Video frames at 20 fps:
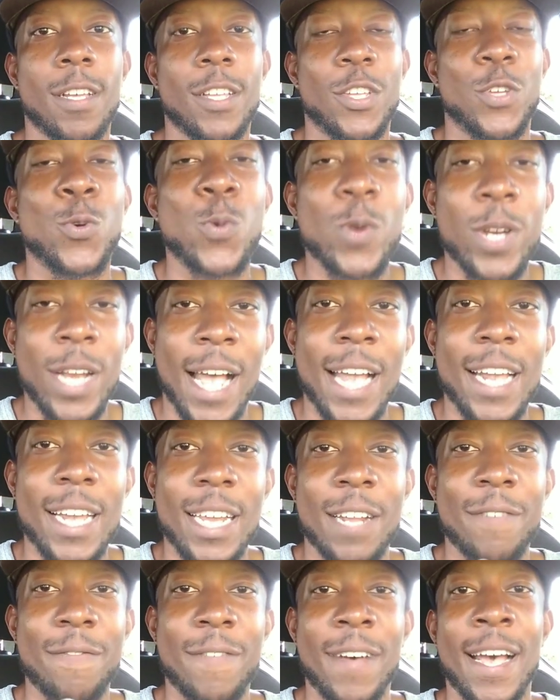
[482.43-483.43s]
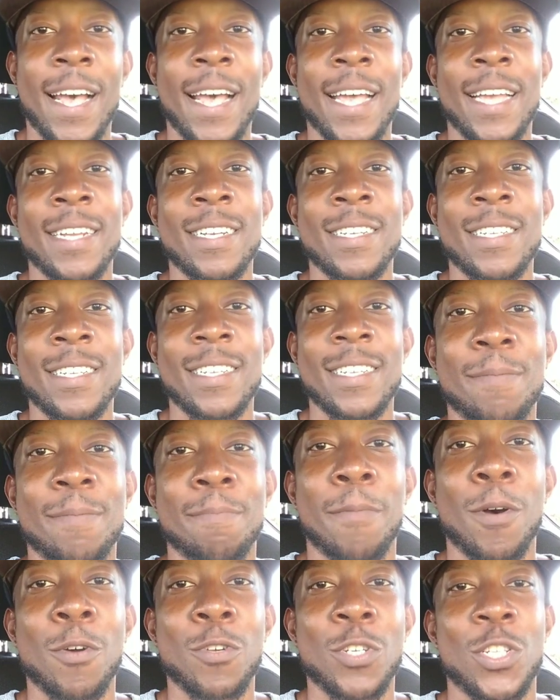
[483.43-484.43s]
You are not going to find
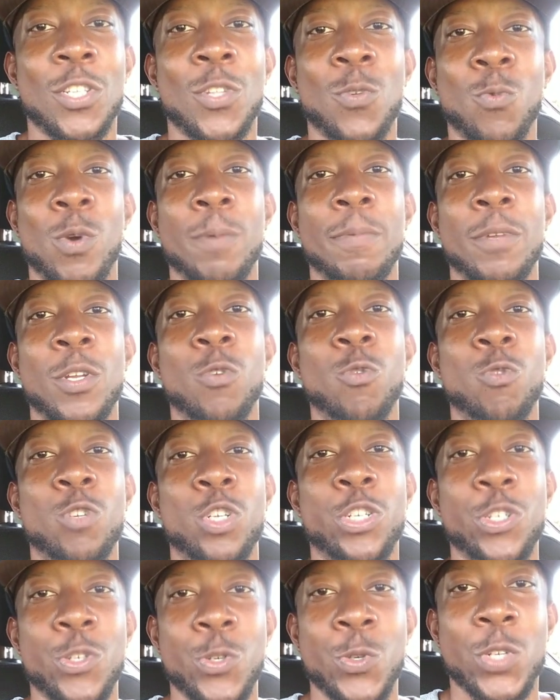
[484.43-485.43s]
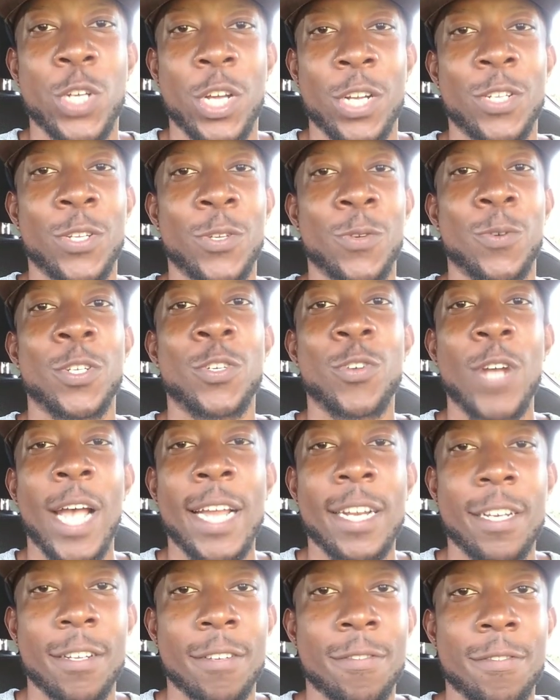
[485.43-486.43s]
most of the women who choose on you
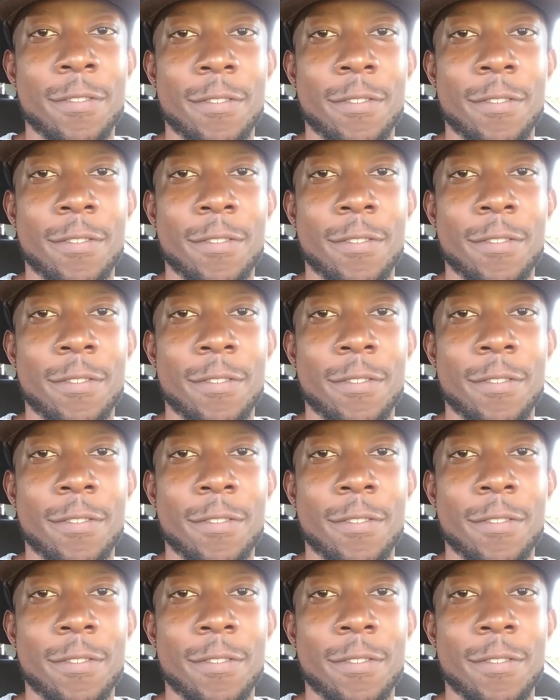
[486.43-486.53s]
attractive.